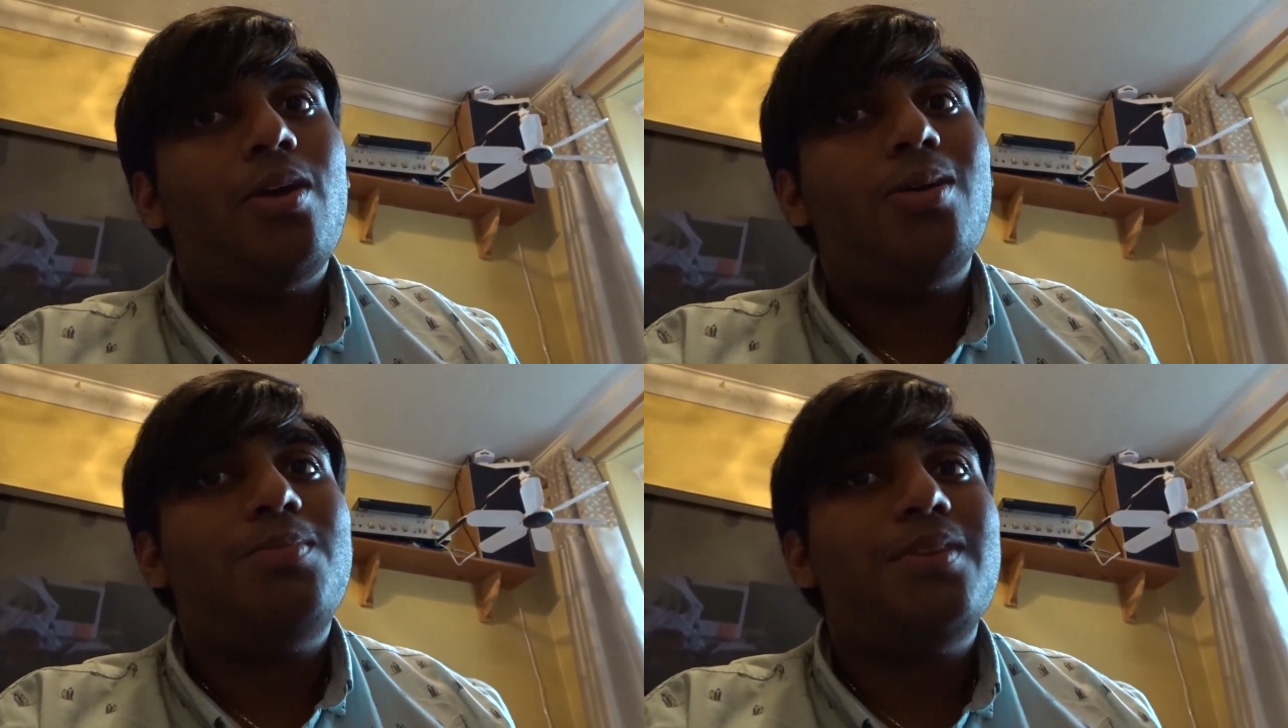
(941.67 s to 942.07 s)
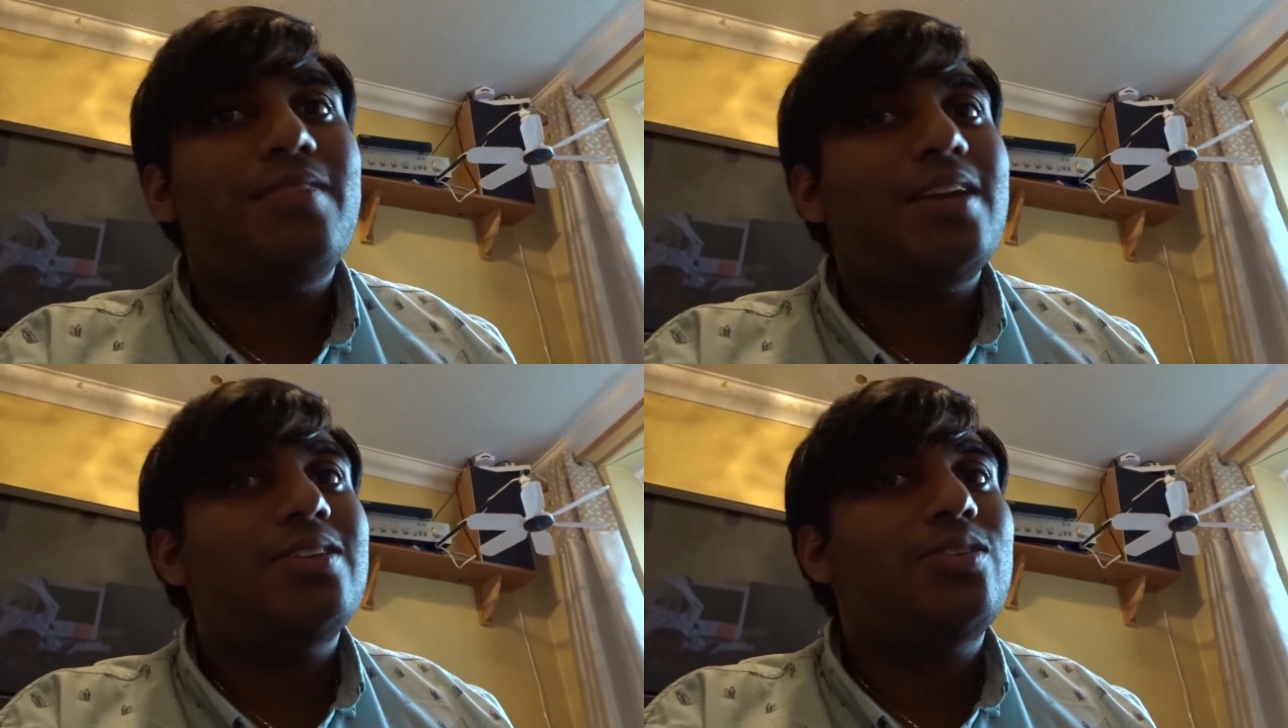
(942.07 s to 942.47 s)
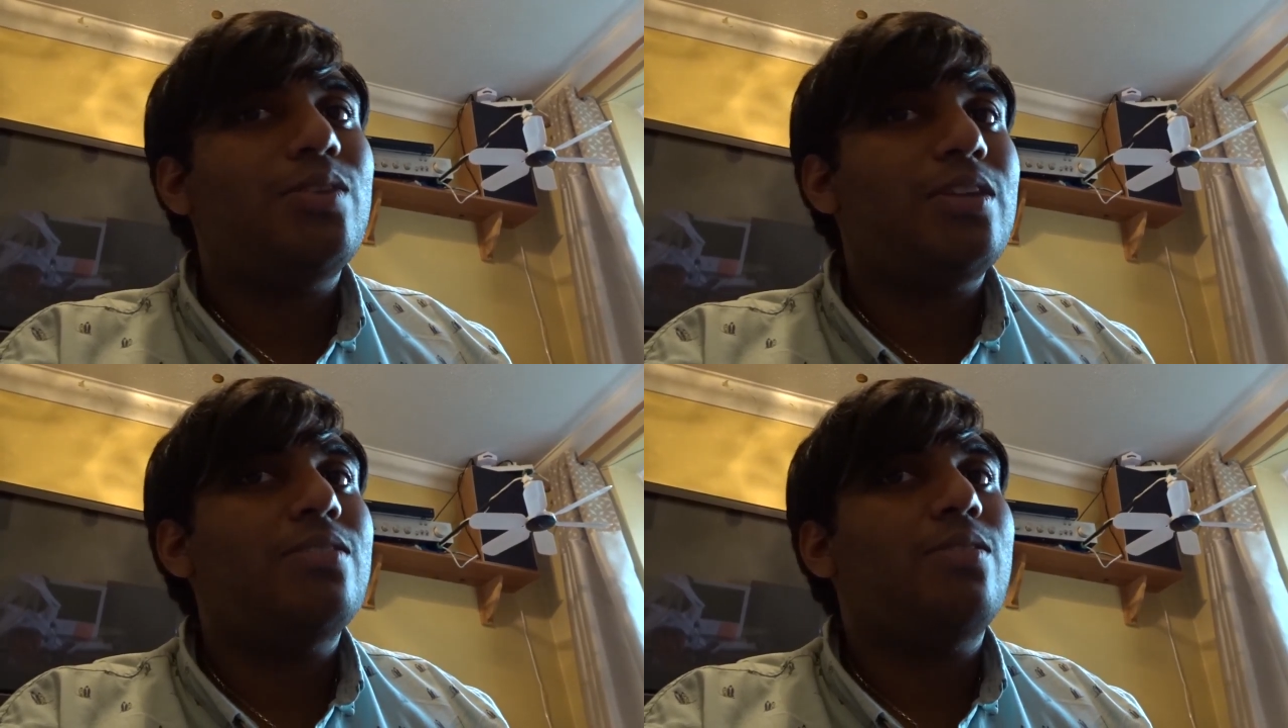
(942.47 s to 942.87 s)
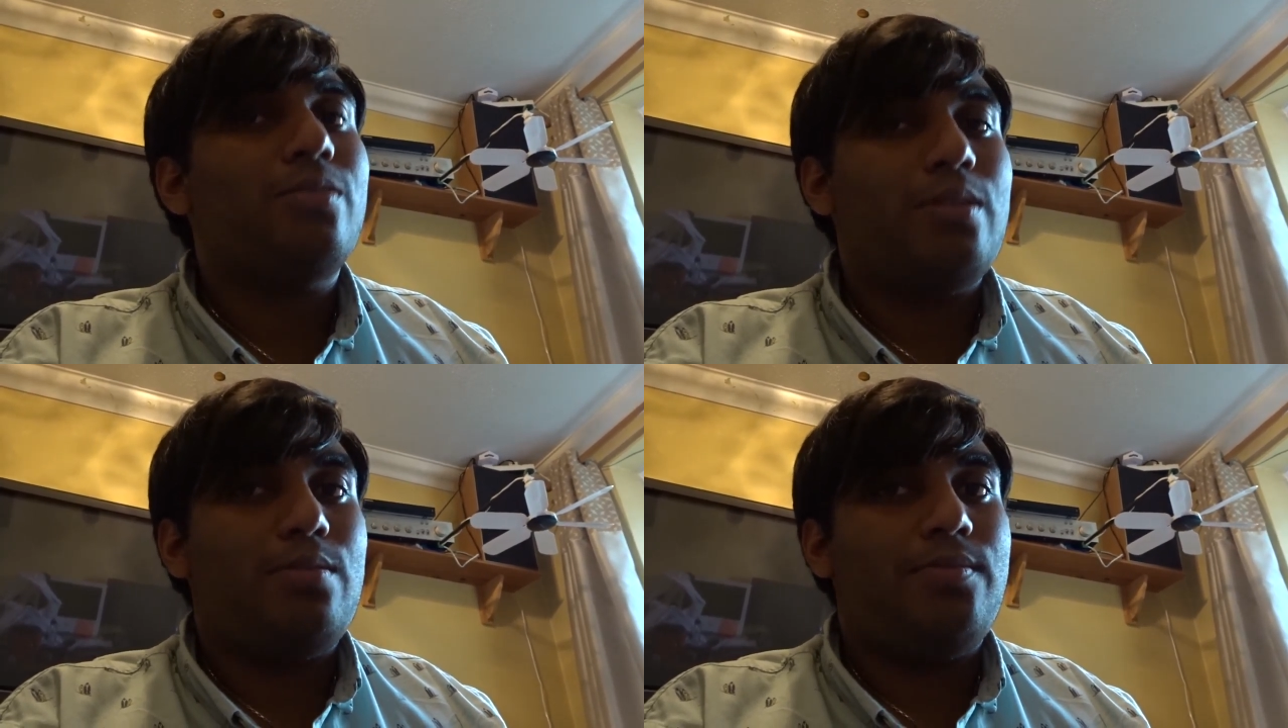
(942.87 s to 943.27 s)
Hope you've enjoyed
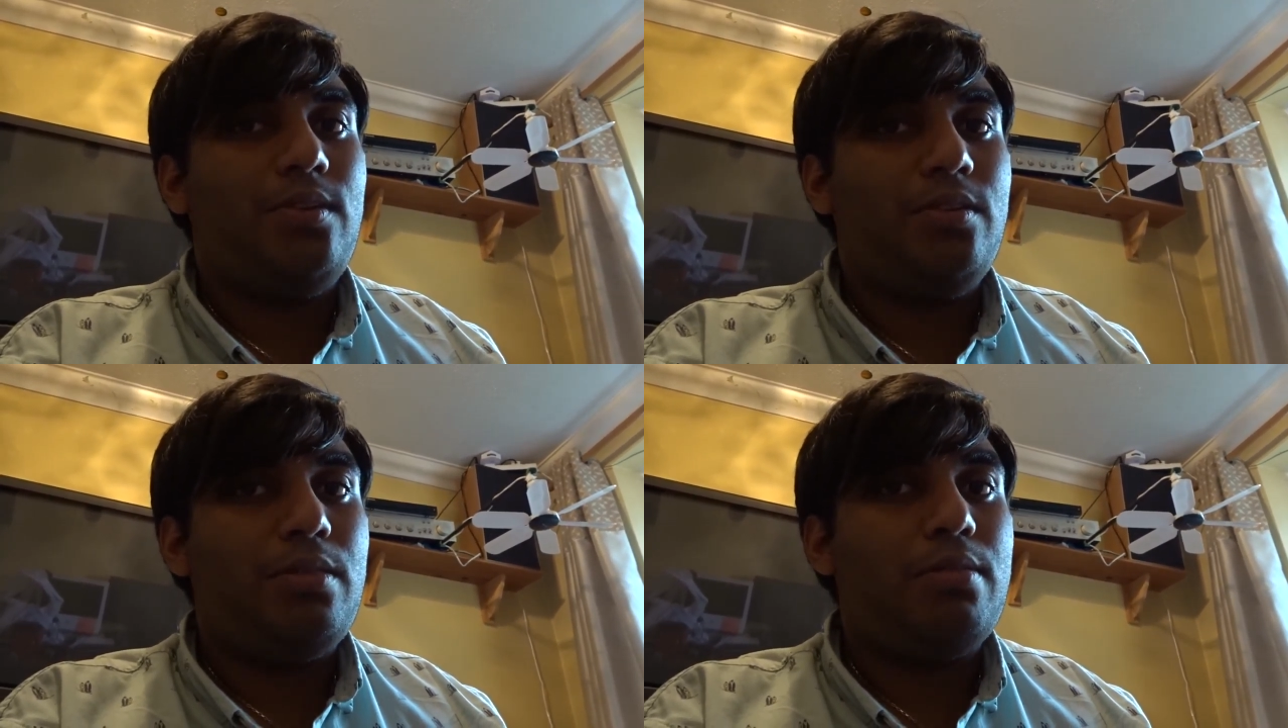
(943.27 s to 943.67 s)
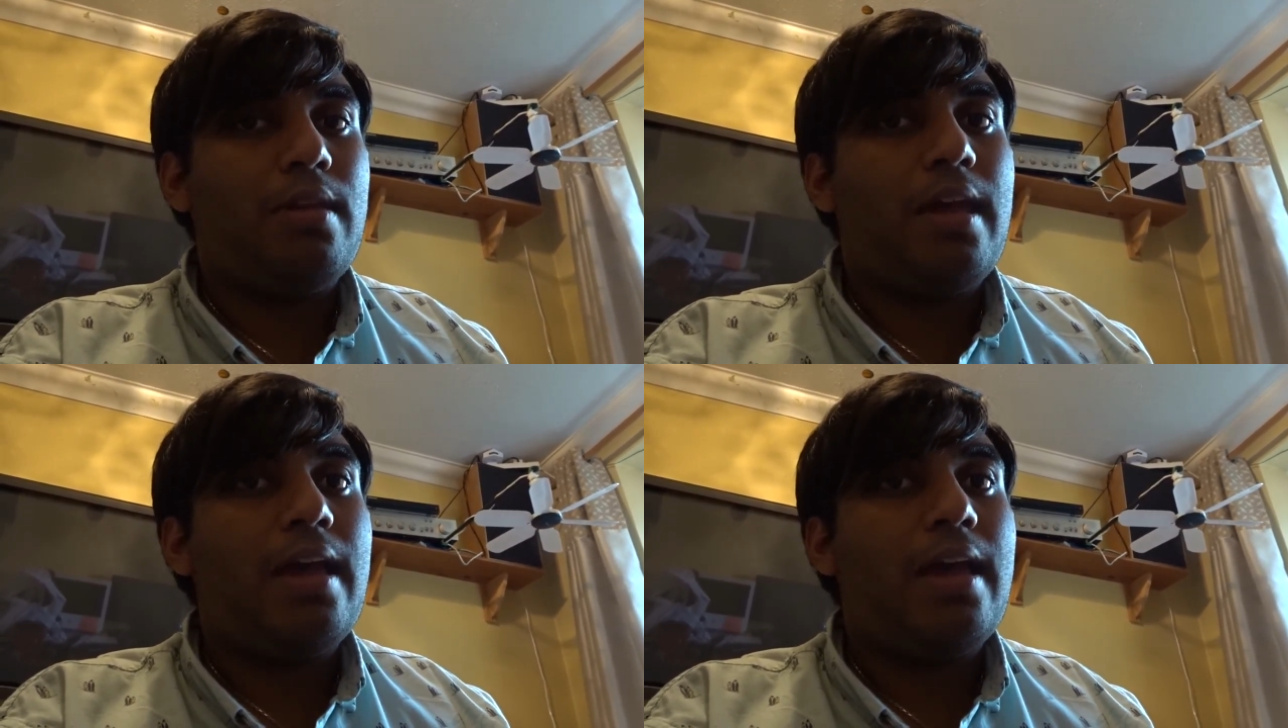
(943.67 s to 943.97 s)
all these vlogs,